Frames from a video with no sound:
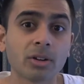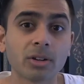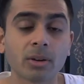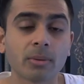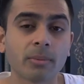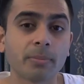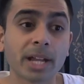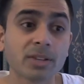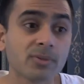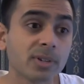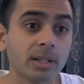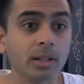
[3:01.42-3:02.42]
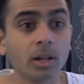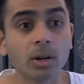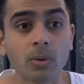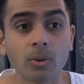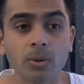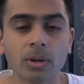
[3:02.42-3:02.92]
you know battery
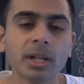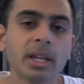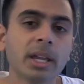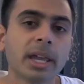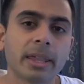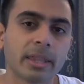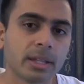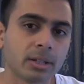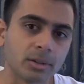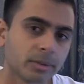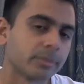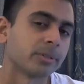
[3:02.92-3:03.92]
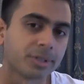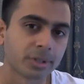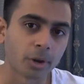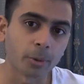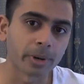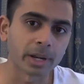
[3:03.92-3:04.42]
low, and then you know you just
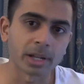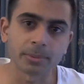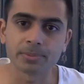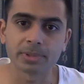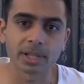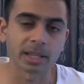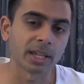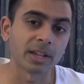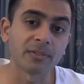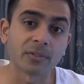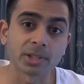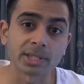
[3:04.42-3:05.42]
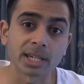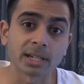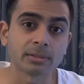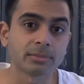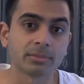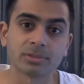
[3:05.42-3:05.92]
open it up, take the headphones
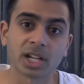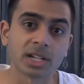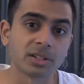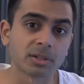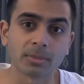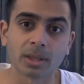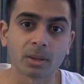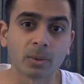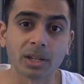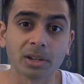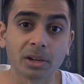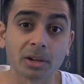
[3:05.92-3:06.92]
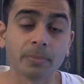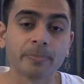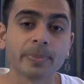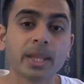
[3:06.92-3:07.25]
out, change them, and away you go.